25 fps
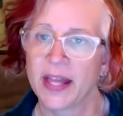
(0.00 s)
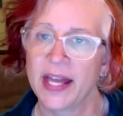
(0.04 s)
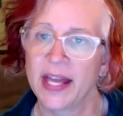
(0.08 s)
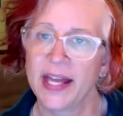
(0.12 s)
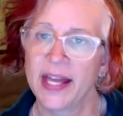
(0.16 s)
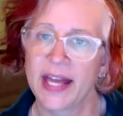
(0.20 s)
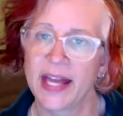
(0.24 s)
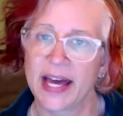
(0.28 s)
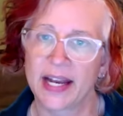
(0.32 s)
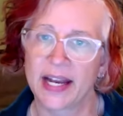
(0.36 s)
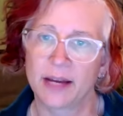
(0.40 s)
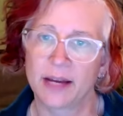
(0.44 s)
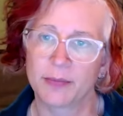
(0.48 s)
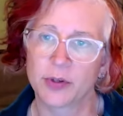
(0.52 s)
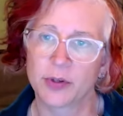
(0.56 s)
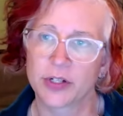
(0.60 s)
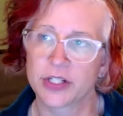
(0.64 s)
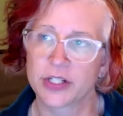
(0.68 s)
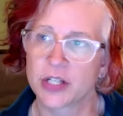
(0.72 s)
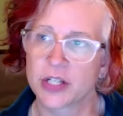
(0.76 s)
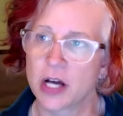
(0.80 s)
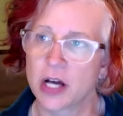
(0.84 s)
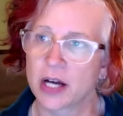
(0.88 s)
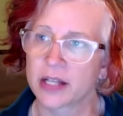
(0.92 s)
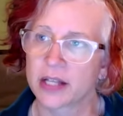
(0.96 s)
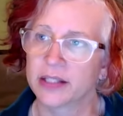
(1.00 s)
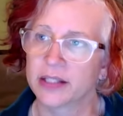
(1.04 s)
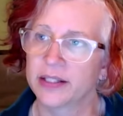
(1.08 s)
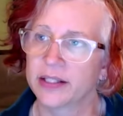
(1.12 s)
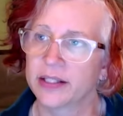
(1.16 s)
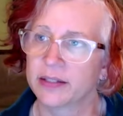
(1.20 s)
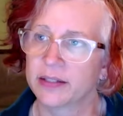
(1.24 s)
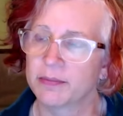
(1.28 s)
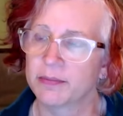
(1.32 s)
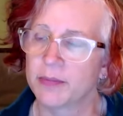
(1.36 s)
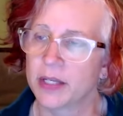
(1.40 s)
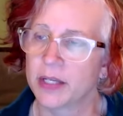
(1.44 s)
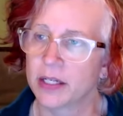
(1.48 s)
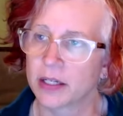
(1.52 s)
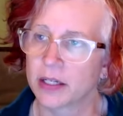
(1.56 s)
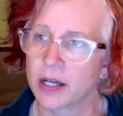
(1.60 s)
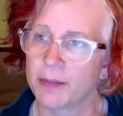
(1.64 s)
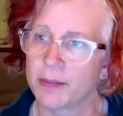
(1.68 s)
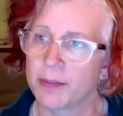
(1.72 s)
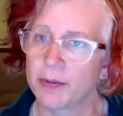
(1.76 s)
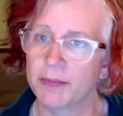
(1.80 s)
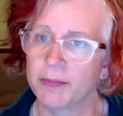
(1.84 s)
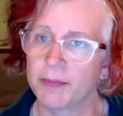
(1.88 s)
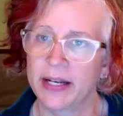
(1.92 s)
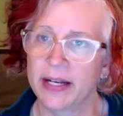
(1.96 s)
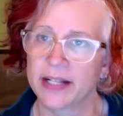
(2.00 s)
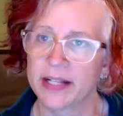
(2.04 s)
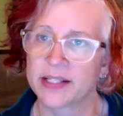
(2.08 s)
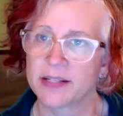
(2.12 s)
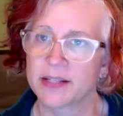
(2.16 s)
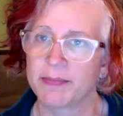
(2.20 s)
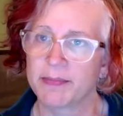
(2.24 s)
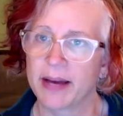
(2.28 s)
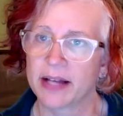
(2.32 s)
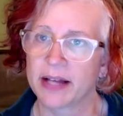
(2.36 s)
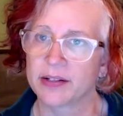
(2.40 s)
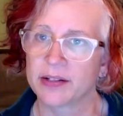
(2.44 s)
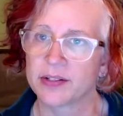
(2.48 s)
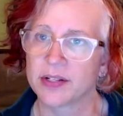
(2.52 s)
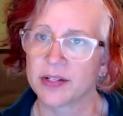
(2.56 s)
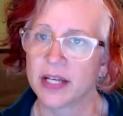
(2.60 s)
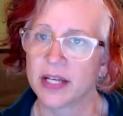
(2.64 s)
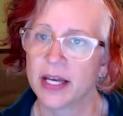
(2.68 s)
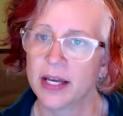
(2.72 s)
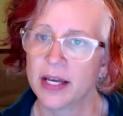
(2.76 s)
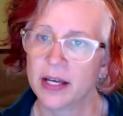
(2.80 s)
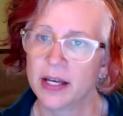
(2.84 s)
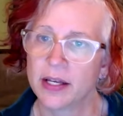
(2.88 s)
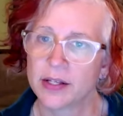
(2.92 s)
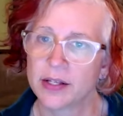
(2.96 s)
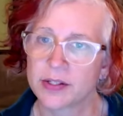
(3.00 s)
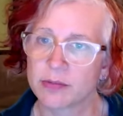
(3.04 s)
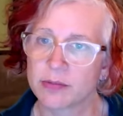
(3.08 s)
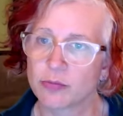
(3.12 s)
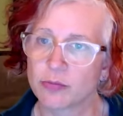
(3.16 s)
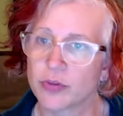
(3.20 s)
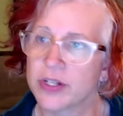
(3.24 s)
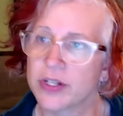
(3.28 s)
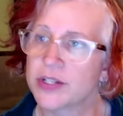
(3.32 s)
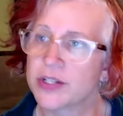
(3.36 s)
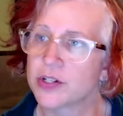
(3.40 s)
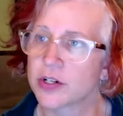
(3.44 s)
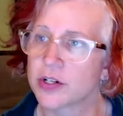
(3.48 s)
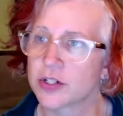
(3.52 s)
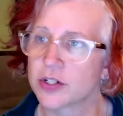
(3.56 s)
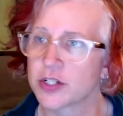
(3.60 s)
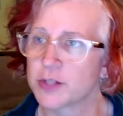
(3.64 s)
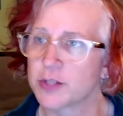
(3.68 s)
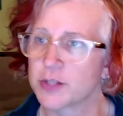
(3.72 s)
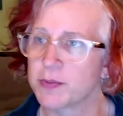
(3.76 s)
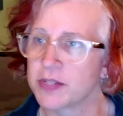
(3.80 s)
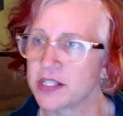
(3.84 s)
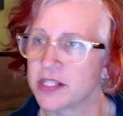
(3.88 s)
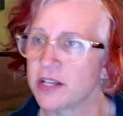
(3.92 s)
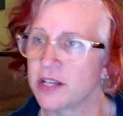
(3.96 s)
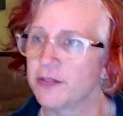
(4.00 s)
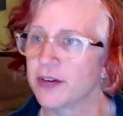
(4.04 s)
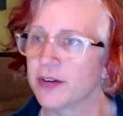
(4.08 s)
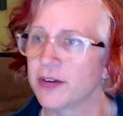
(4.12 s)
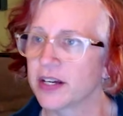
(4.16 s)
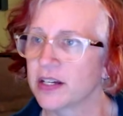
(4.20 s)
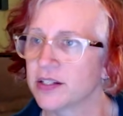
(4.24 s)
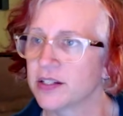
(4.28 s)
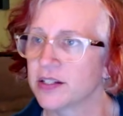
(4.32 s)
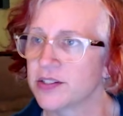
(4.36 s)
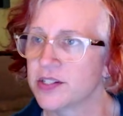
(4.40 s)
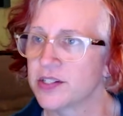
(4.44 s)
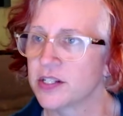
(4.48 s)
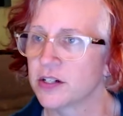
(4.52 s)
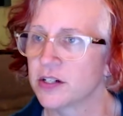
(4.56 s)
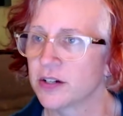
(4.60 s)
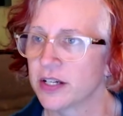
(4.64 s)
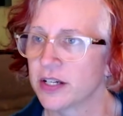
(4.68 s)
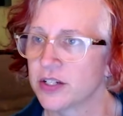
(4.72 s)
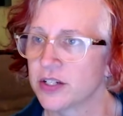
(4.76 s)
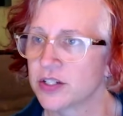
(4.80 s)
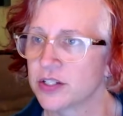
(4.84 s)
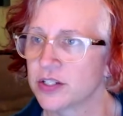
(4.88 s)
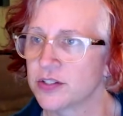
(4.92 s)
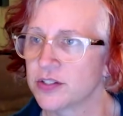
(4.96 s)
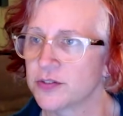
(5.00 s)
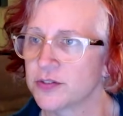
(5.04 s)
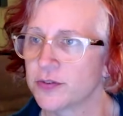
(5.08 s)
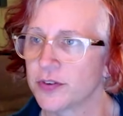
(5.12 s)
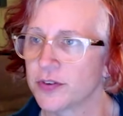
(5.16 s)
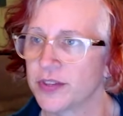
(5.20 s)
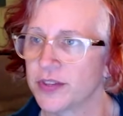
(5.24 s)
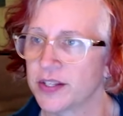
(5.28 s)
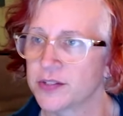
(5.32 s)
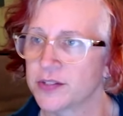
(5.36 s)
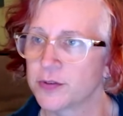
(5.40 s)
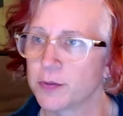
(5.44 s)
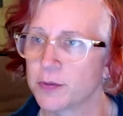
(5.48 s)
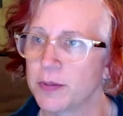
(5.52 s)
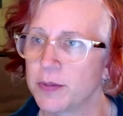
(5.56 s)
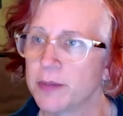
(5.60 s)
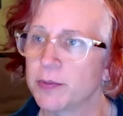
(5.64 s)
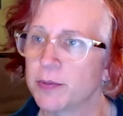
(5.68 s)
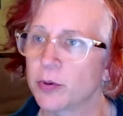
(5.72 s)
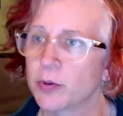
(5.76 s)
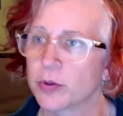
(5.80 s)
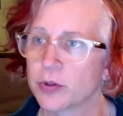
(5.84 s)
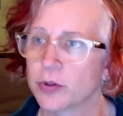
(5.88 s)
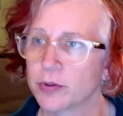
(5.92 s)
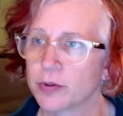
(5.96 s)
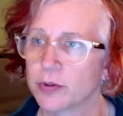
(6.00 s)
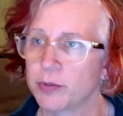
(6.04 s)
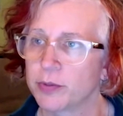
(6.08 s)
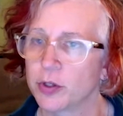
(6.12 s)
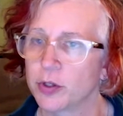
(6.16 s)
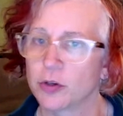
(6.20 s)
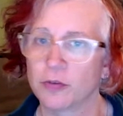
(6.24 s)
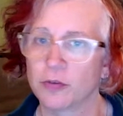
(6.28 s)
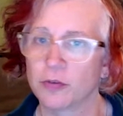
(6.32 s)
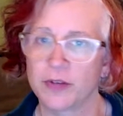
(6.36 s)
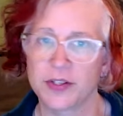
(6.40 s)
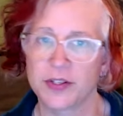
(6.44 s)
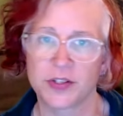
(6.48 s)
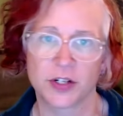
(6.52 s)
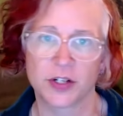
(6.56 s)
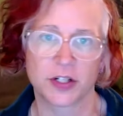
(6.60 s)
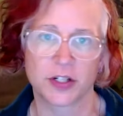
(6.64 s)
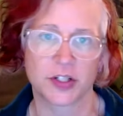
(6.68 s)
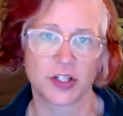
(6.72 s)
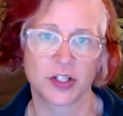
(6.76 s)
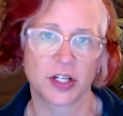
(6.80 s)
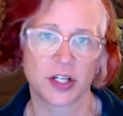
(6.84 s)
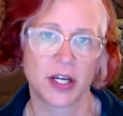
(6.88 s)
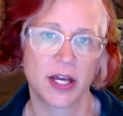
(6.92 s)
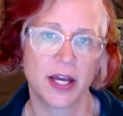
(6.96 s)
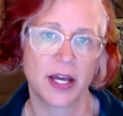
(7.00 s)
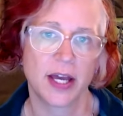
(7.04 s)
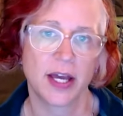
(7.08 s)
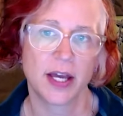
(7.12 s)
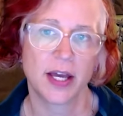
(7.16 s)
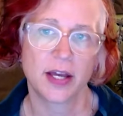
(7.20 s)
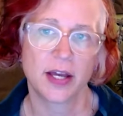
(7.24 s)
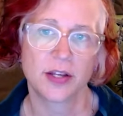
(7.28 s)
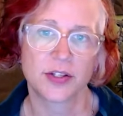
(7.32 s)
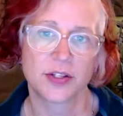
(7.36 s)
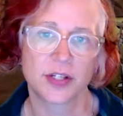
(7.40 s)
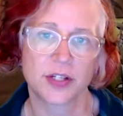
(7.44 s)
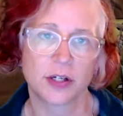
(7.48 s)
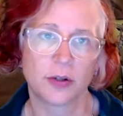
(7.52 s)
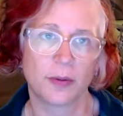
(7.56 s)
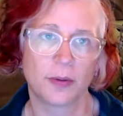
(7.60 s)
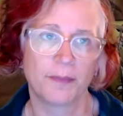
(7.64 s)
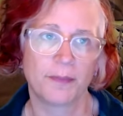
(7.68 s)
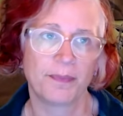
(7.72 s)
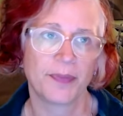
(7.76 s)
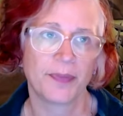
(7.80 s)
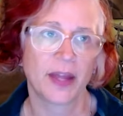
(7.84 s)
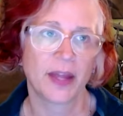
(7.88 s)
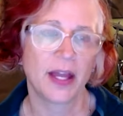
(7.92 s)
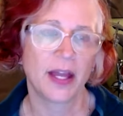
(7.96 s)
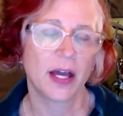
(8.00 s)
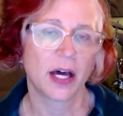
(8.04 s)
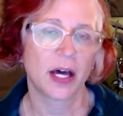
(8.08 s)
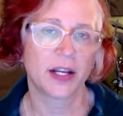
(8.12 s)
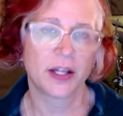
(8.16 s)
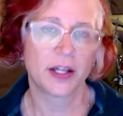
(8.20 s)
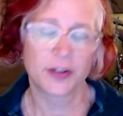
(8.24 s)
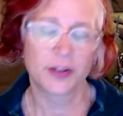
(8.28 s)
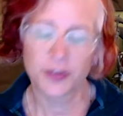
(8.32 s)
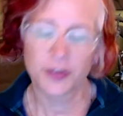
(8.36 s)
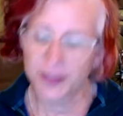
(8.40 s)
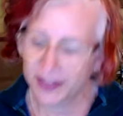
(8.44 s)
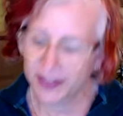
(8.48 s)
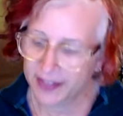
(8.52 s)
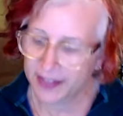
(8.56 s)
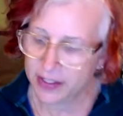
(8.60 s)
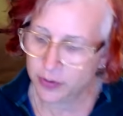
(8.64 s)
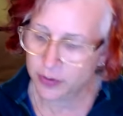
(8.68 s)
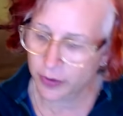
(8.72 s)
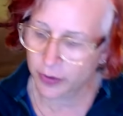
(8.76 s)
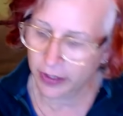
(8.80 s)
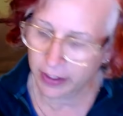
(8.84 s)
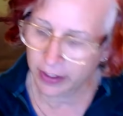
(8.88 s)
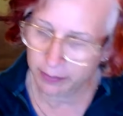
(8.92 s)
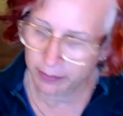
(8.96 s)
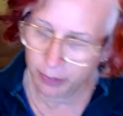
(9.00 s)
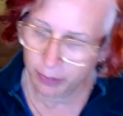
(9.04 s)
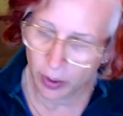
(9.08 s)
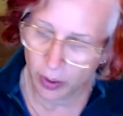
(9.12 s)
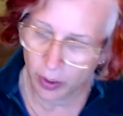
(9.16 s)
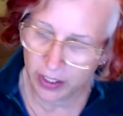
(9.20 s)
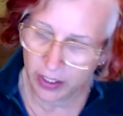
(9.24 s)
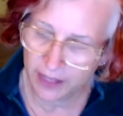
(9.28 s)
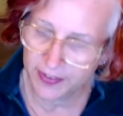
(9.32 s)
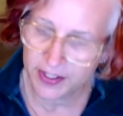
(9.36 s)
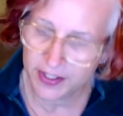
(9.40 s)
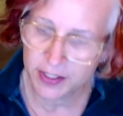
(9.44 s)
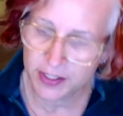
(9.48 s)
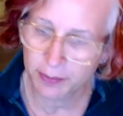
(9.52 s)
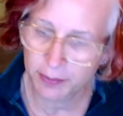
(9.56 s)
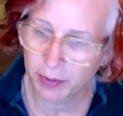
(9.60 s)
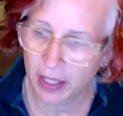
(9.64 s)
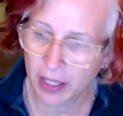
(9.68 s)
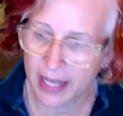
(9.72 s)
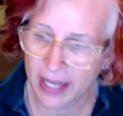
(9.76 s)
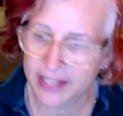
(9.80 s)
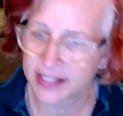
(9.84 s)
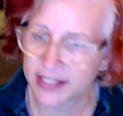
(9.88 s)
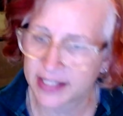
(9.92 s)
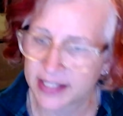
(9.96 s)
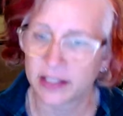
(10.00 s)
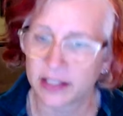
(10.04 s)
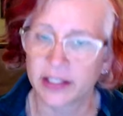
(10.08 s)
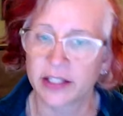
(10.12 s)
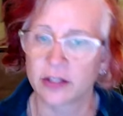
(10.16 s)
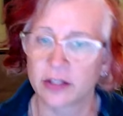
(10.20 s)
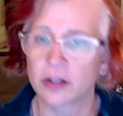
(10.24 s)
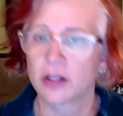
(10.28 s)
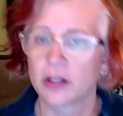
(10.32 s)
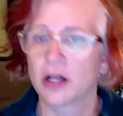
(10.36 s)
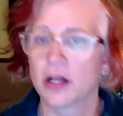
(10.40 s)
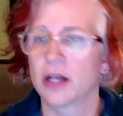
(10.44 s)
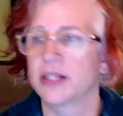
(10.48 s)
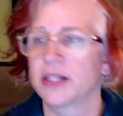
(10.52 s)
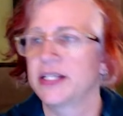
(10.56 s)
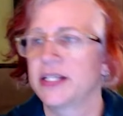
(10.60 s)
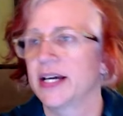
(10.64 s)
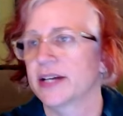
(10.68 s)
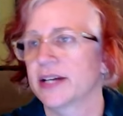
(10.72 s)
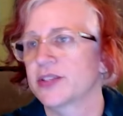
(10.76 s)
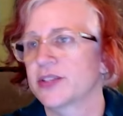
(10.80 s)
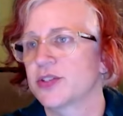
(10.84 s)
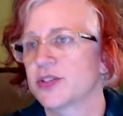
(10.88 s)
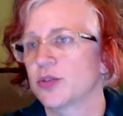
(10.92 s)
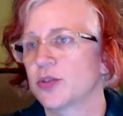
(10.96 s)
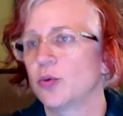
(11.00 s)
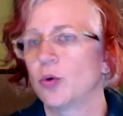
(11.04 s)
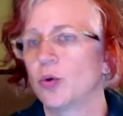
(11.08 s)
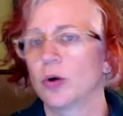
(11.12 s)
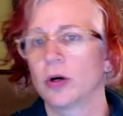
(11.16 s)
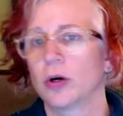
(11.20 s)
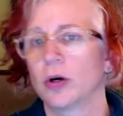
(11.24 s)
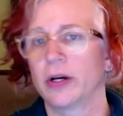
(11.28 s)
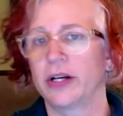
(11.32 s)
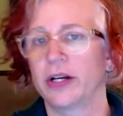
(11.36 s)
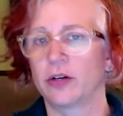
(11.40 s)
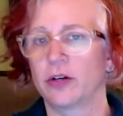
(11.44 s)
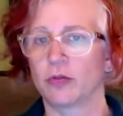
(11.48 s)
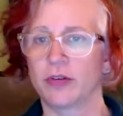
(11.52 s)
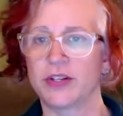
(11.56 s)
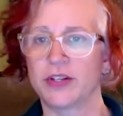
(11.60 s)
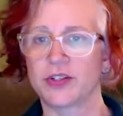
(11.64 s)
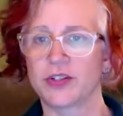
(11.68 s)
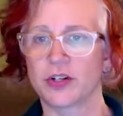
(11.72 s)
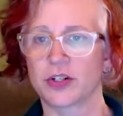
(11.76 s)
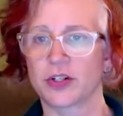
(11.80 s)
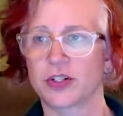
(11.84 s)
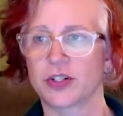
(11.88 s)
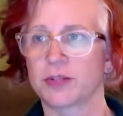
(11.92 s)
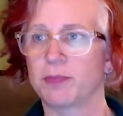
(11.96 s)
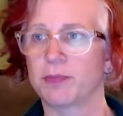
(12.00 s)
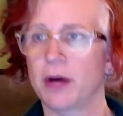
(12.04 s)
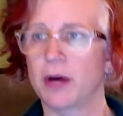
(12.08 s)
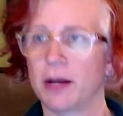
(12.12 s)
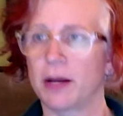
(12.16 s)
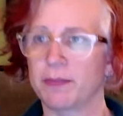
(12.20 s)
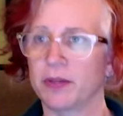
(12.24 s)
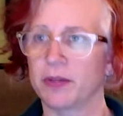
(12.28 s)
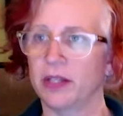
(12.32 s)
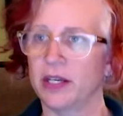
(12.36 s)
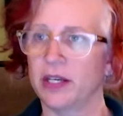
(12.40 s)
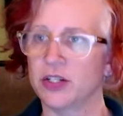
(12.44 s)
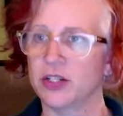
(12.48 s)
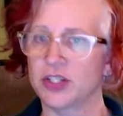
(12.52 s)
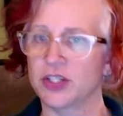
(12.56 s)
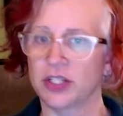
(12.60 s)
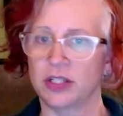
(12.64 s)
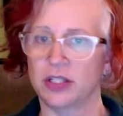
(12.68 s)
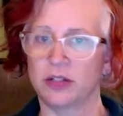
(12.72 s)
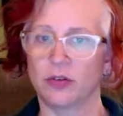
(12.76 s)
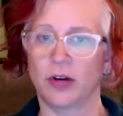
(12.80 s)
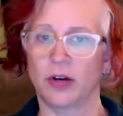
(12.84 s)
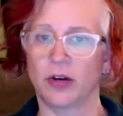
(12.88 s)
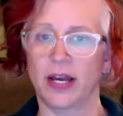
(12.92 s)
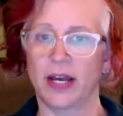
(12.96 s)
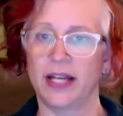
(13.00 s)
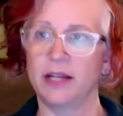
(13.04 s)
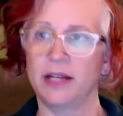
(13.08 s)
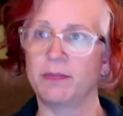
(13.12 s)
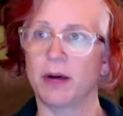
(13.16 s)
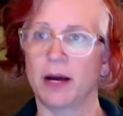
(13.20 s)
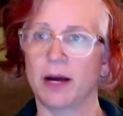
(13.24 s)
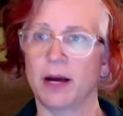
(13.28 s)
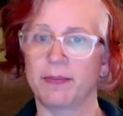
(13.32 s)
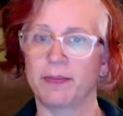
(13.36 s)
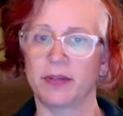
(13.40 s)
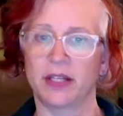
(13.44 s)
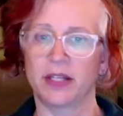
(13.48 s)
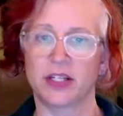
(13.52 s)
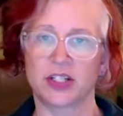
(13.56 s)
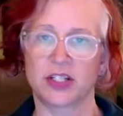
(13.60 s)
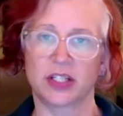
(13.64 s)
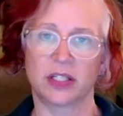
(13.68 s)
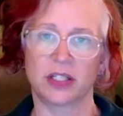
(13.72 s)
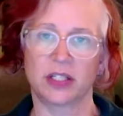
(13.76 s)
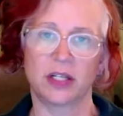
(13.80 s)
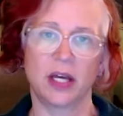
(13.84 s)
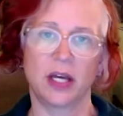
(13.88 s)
And I'm going to talk a little in, in a couple minutes about some research specific considerations for this for people who are doing pure research. So another thing that's really important, and this applies in clinical context or in a research population or any population,